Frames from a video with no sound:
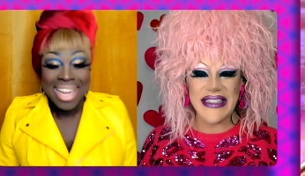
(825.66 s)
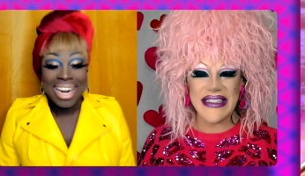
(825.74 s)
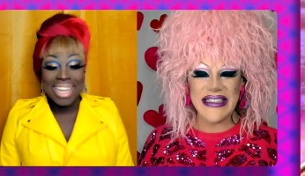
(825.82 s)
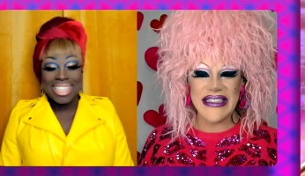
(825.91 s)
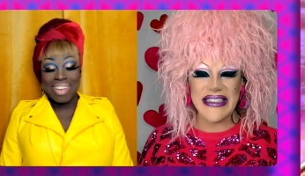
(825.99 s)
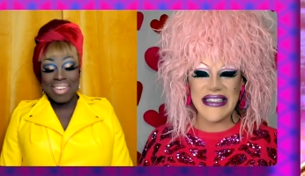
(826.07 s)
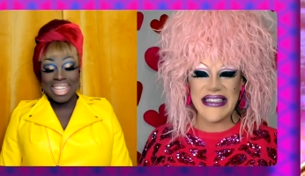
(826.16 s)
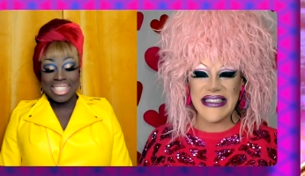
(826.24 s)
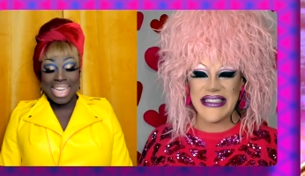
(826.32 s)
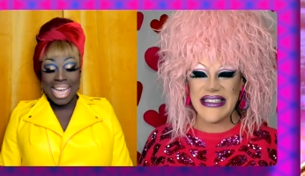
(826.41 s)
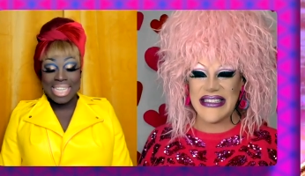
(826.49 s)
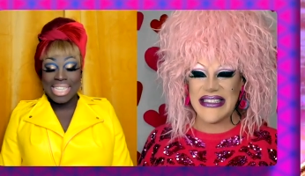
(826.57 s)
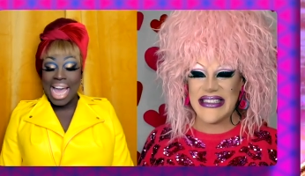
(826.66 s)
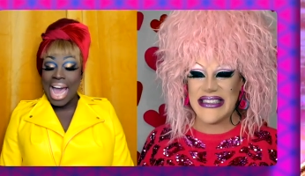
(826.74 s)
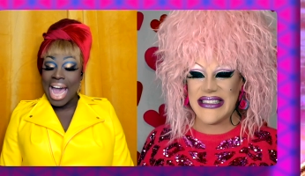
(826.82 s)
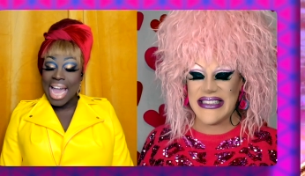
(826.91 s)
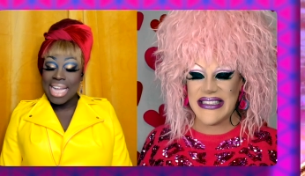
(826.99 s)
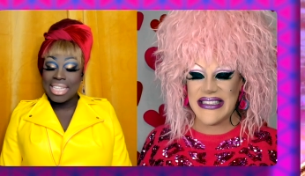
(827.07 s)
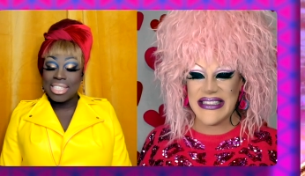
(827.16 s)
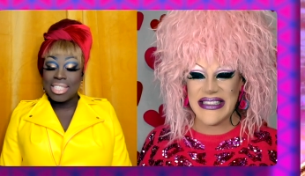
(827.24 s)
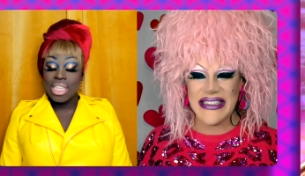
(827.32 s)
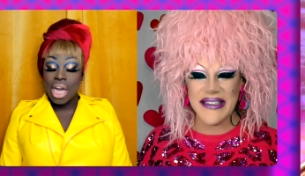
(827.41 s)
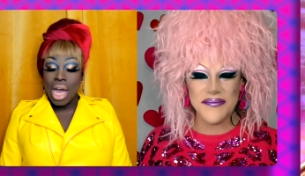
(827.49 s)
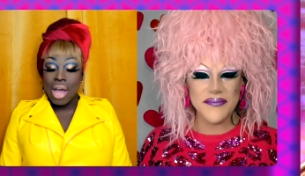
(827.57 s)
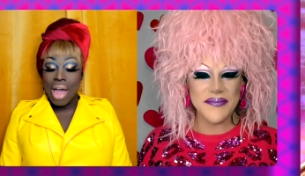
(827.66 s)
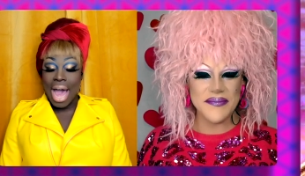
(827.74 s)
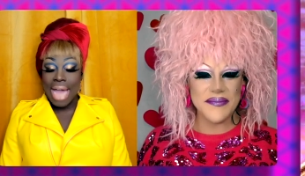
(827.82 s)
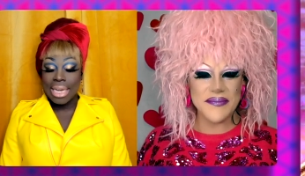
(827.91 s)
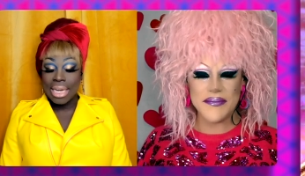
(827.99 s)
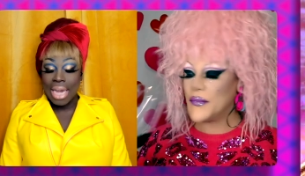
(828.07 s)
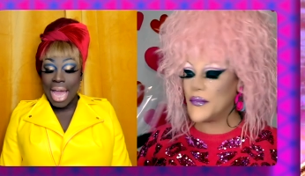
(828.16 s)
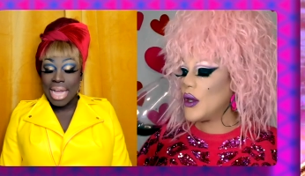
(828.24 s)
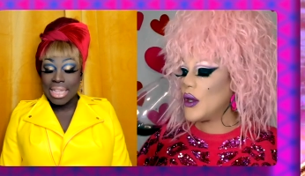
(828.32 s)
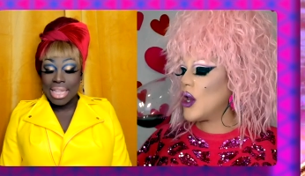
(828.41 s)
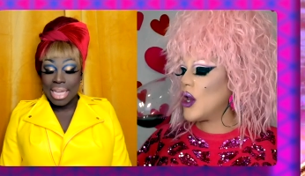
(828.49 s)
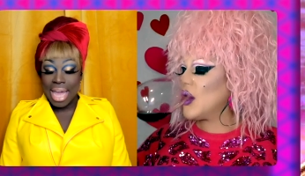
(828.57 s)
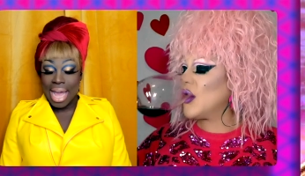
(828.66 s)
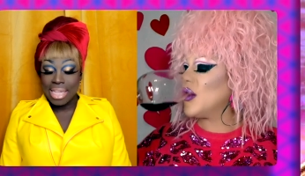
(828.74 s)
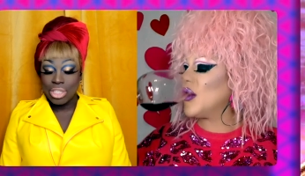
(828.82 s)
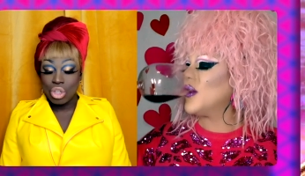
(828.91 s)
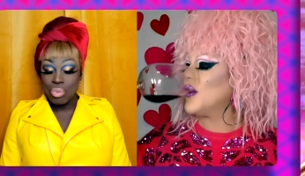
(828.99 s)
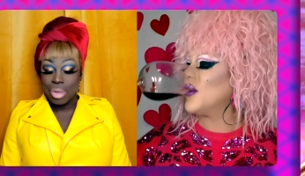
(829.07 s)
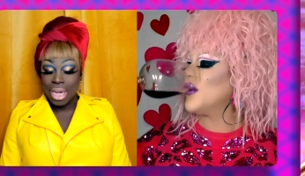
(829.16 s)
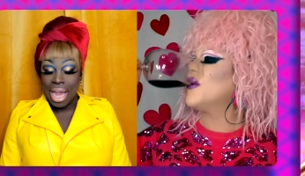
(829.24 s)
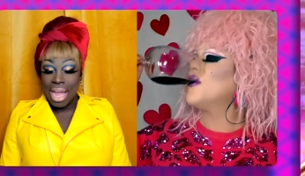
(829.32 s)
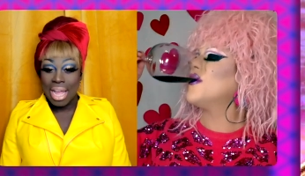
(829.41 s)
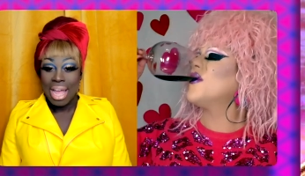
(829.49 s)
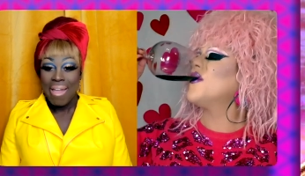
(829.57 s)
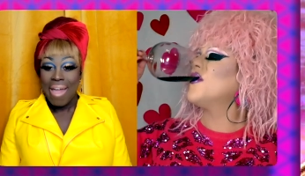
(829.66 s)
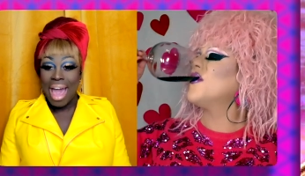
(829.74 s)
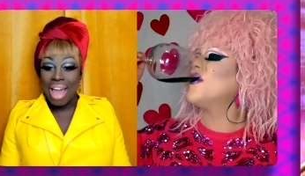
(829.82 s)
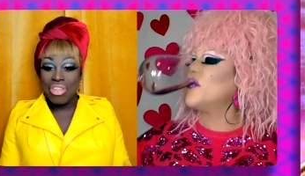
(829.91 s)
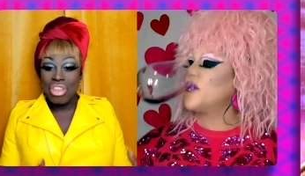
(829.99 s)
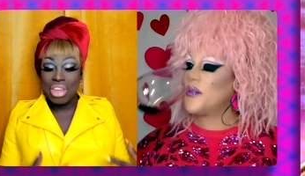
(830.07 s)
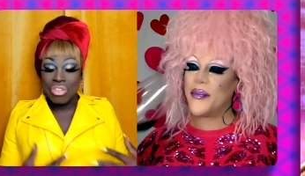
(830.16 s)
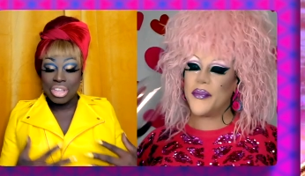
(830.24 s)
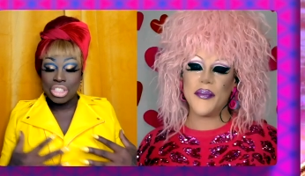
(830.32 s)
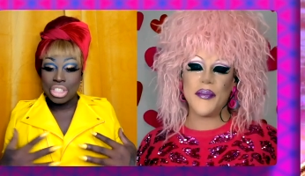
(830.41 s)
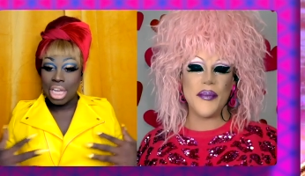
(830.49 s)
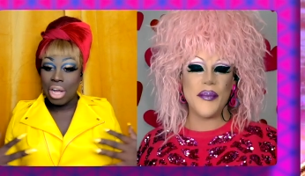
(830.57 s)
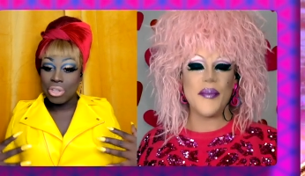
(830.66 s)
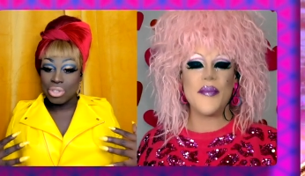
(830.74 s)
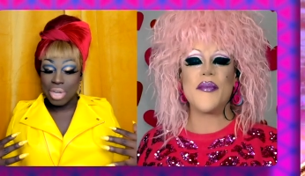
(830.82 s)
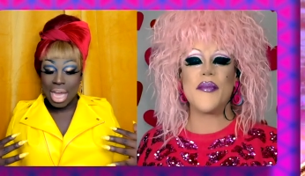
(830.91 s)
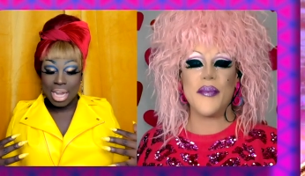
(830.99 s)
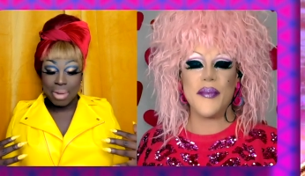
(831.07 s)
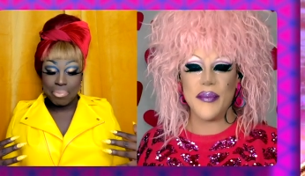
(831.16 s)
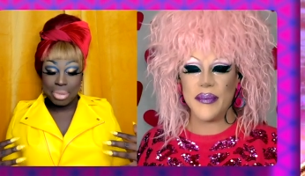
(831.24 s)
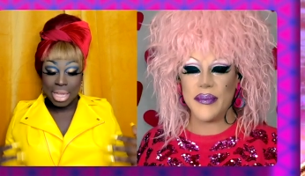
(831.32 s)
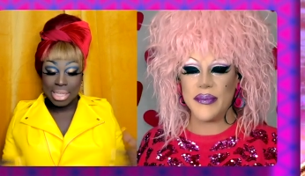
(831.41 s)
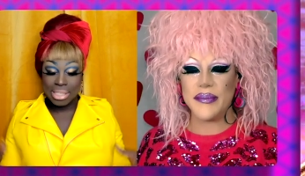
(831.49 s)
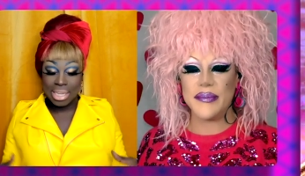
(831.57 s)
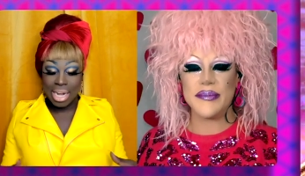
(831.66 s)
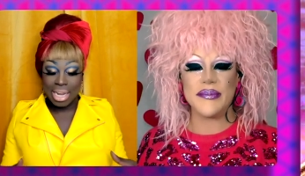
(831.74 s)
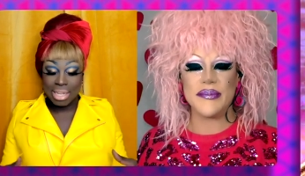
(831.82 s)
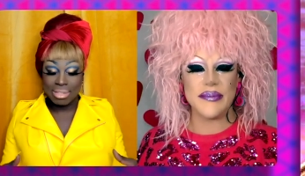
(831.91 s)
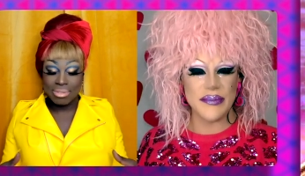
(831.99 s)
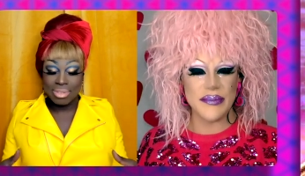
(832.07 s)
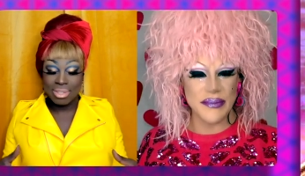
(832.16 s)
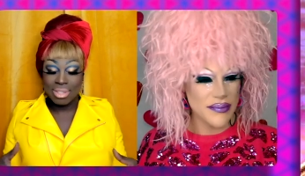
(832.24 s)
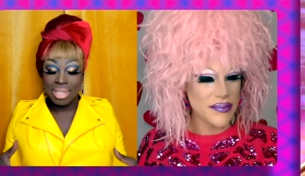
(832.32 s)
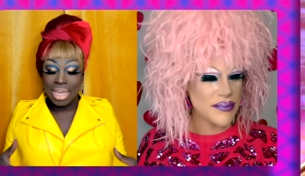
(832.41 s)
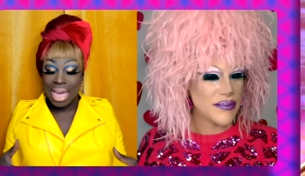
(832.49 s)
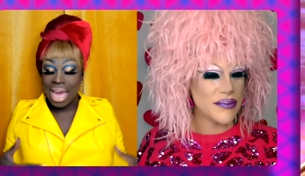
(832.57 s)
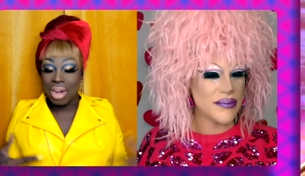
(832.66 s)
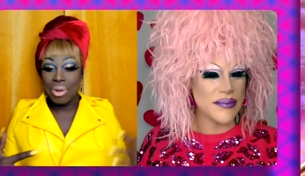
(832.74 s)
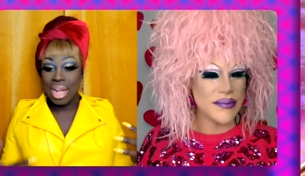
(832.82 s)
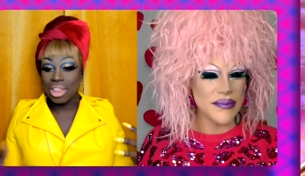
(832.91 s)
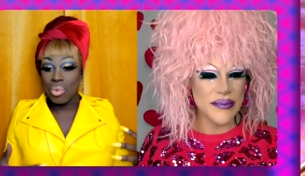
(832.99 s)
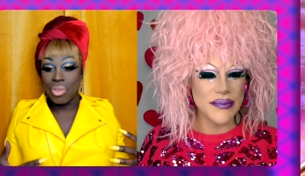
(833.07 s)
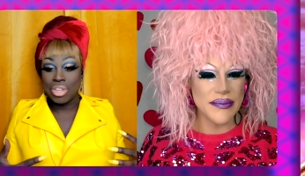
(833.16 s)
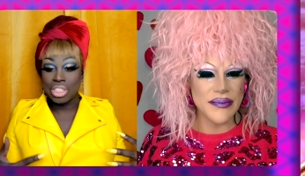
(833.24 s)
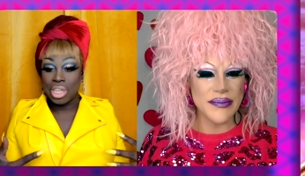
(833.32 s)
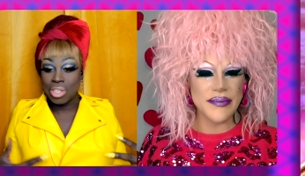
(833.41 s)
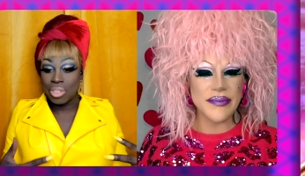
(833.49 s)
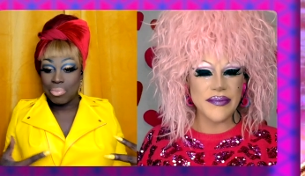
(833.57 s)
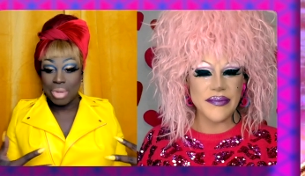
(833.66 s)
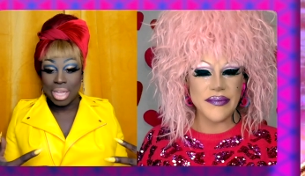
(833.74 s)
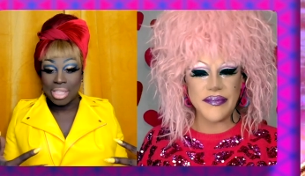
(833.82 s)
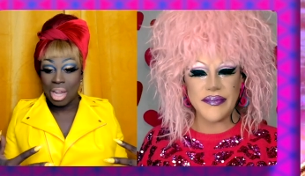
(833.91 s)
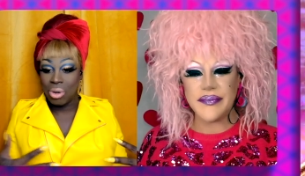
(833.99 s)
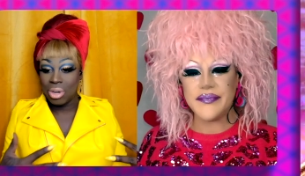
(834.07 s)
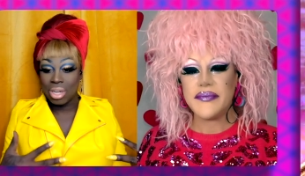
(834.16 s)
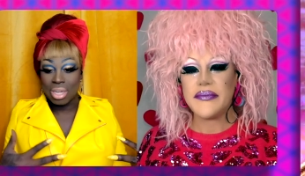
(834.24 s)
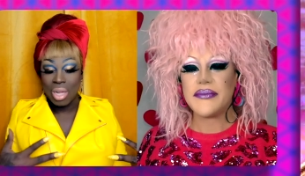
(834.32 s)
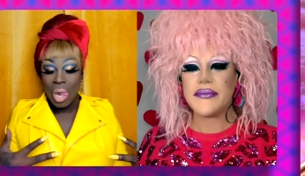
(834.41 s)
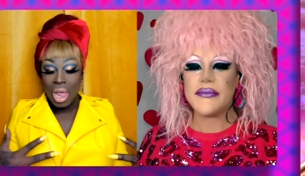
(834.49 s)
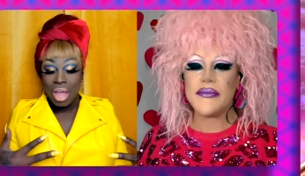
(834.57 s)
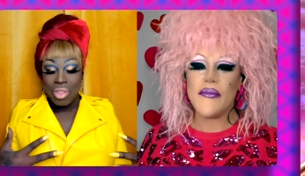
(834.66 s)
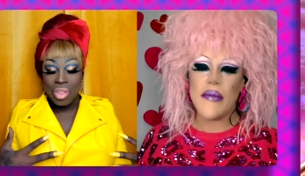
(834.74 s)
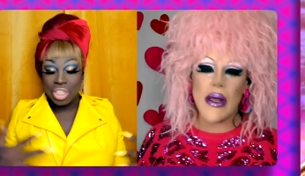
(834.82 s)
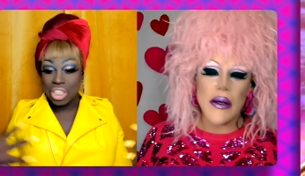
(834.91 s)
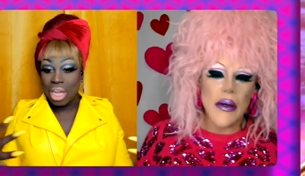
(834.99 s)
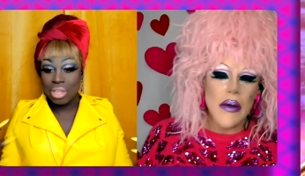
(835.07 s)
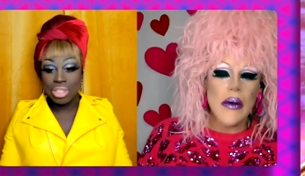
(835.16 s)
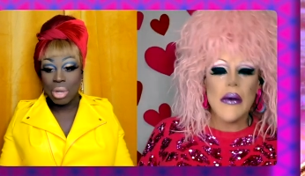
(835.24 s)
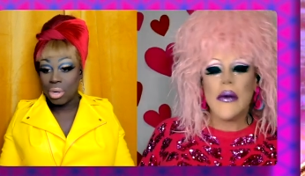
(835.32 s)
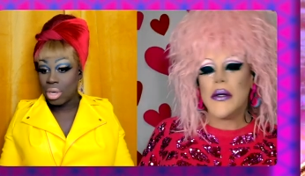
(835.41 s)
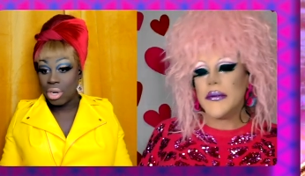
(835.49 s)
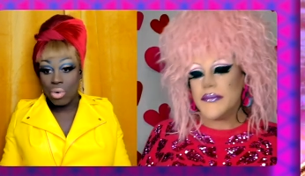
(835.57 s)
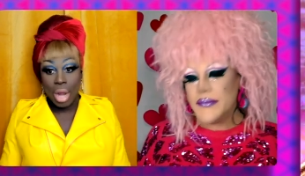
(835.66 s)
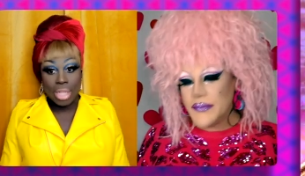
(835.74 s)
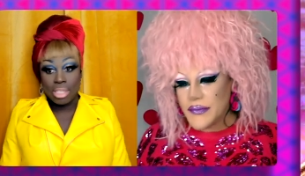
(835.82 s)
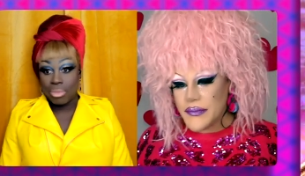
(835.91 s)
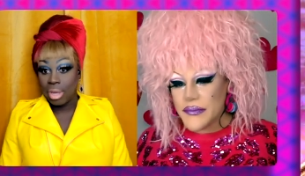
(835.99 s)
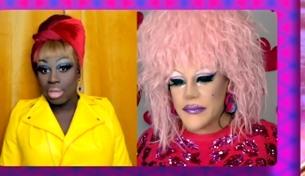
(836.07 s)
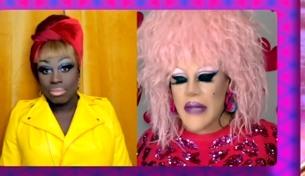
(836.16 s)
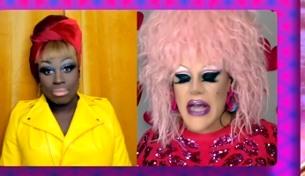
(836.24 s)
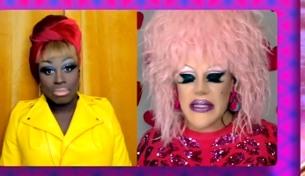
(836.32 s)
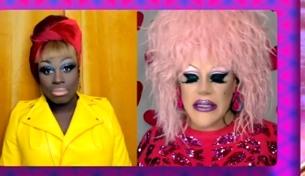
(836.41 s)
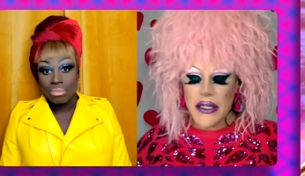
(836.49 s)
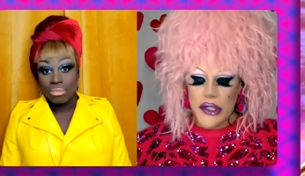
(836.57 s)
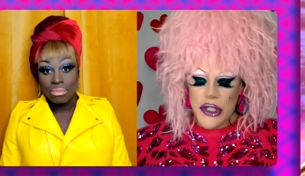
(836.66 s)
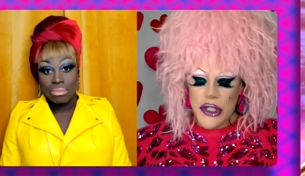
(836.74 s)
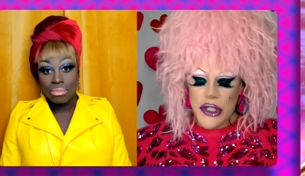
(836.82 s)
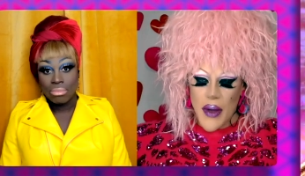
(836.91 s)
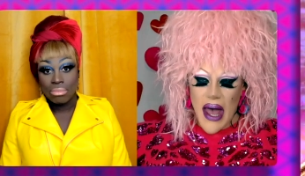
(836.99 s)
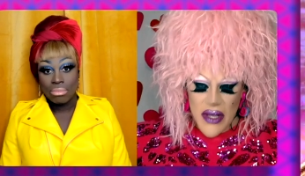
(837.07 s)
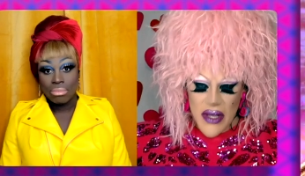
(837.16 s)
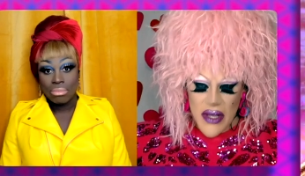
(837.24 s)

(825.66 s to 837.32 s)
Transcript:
Speaker 1: Let's talk about taste. I like the catsuit, but like, I think the shells are kind of placed in like a, I don't like the way the shells are placed. They don't look, the shells don't look great to me.
Speaker 2: It's a little too heavy in the